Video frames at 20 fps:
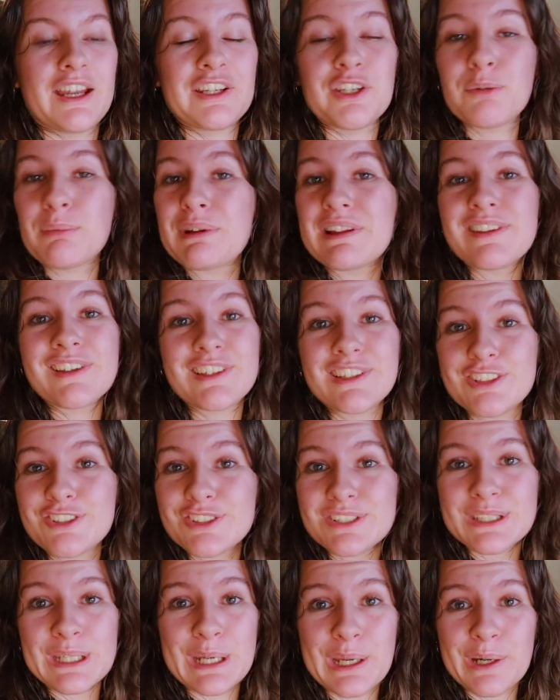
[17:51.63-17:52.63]
And you're basically
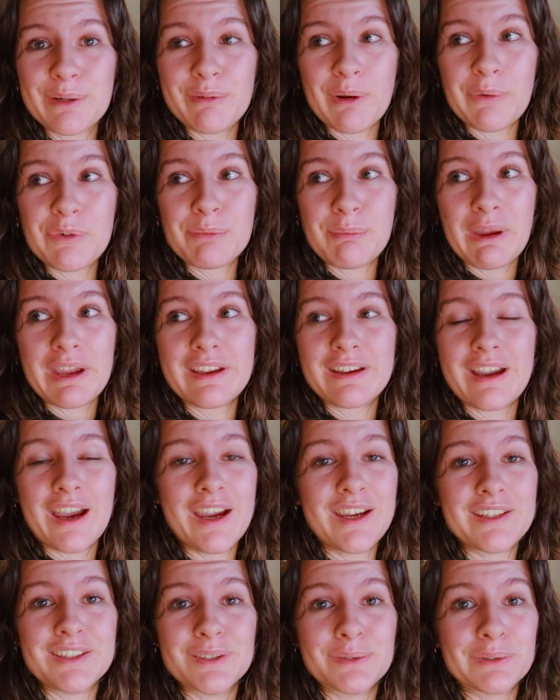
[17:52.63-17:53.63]
just taken around by a
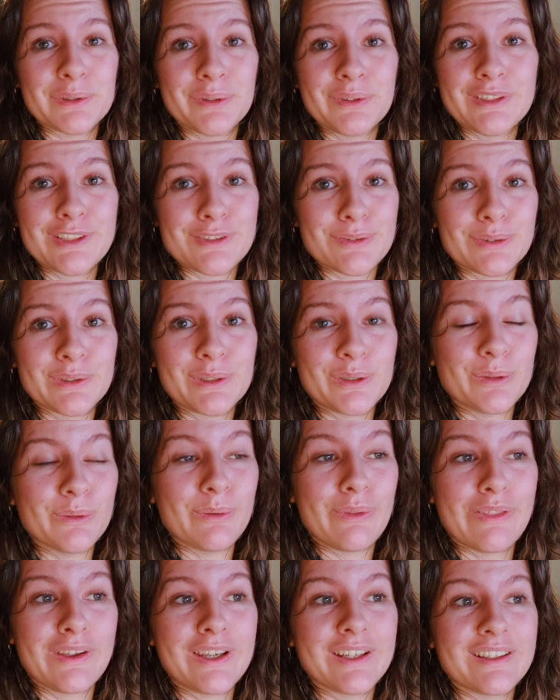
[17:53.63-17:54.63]
guy doing all these these really cool
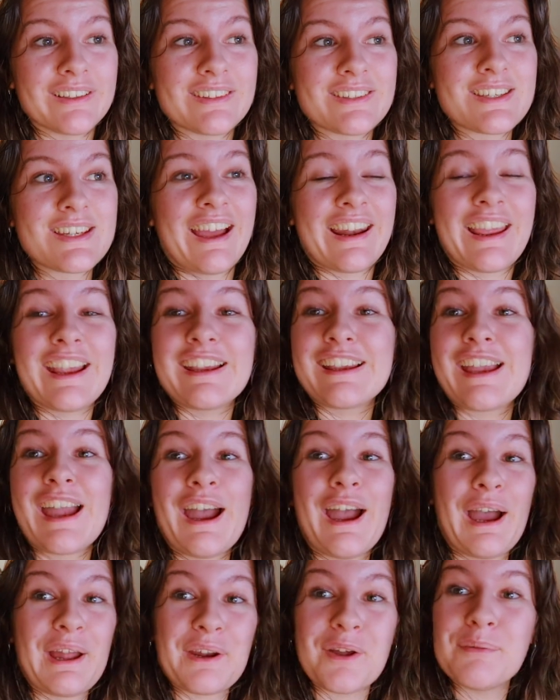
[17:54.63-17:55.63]
things and I
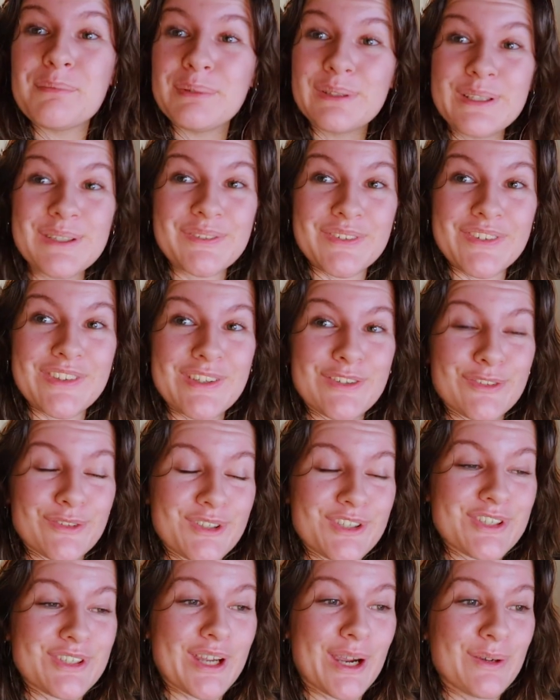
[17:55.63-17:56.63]
cannot believe that they've
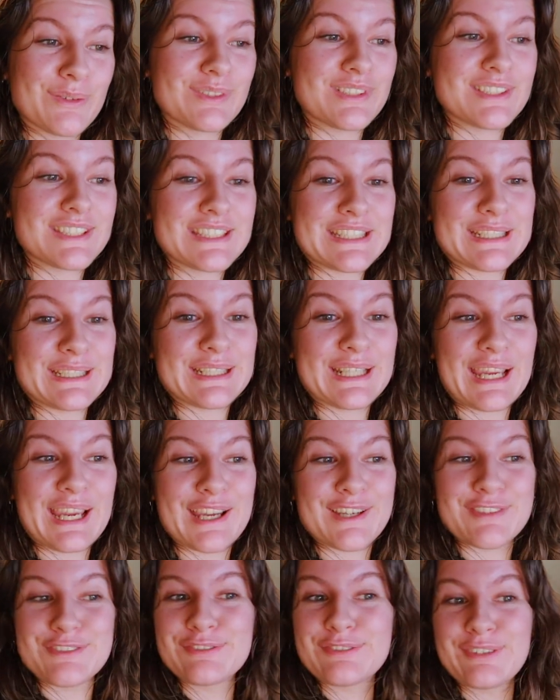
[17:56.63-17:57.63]
reached out to see
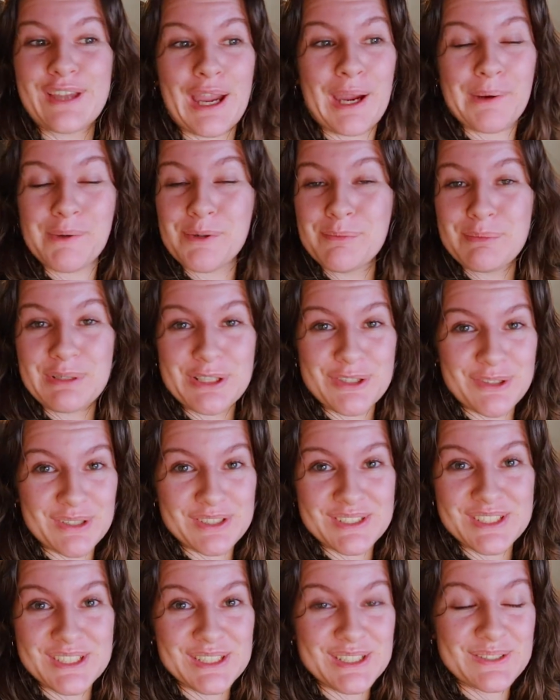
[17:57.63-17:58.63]
if I would be
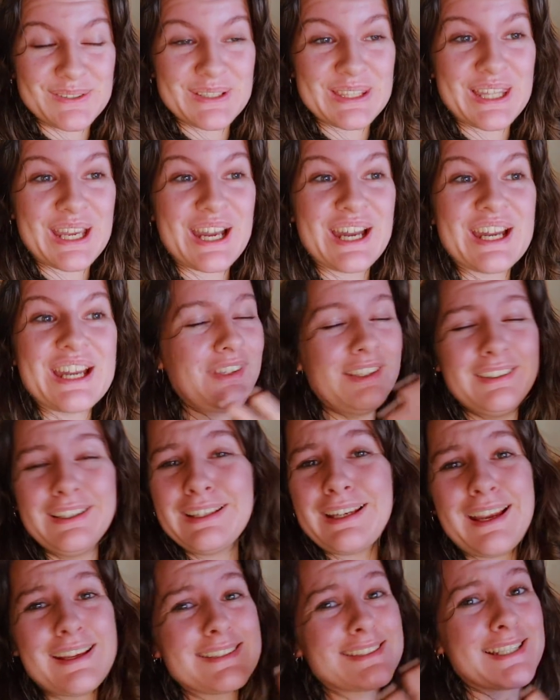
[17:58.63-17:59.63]
interested in doing that.
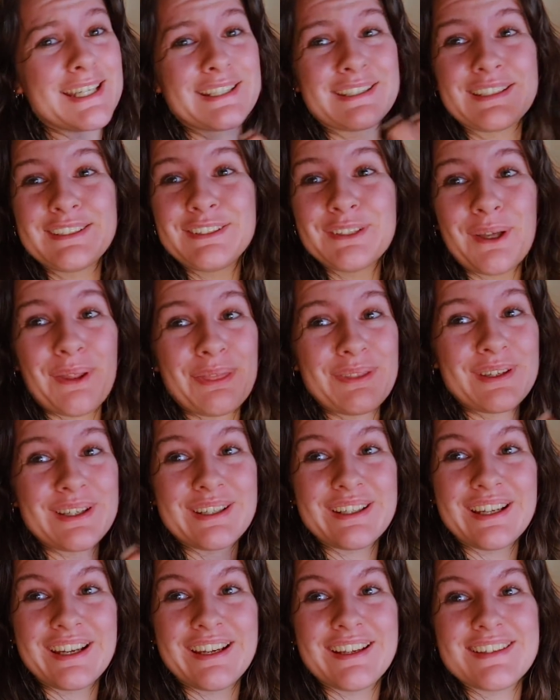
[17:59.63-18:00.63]
Like I said, nothing
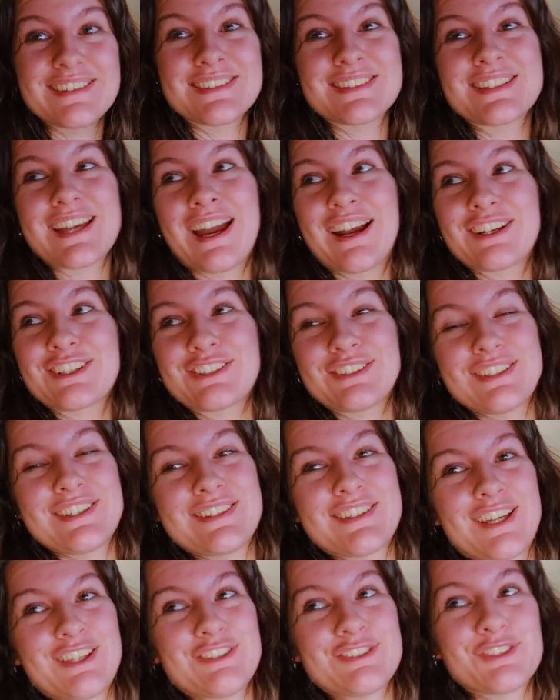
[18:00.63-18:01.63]
is actually
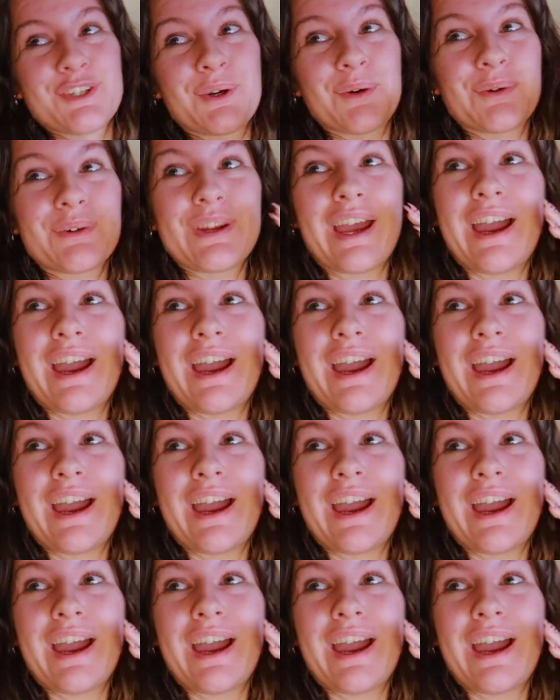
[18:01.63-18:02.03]
set in stone